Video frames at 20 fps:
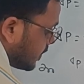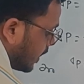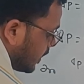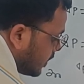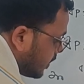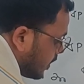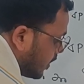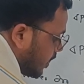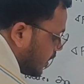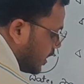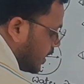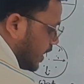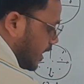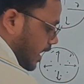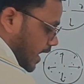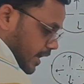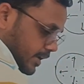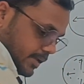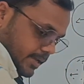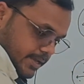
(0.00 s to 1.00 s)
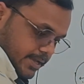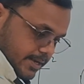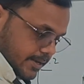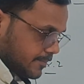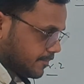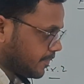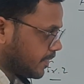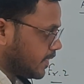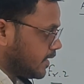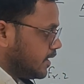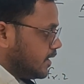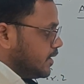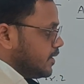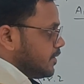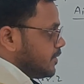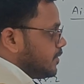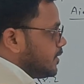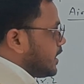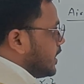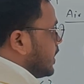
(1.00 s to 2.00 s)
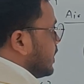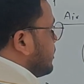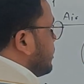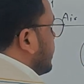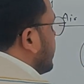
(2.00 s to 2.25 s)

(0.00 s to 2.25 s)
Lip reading: by R here. Okay.